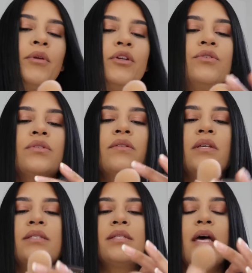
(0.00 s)
I'm gonna use
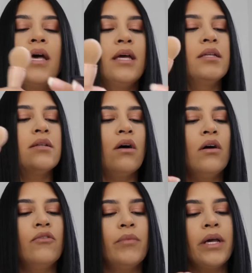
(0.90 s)
this end
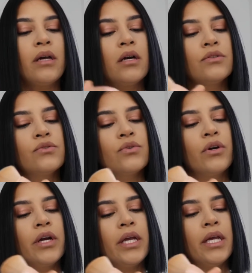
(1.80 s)
of my
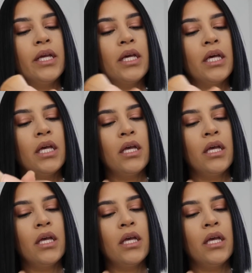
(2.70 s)
contouring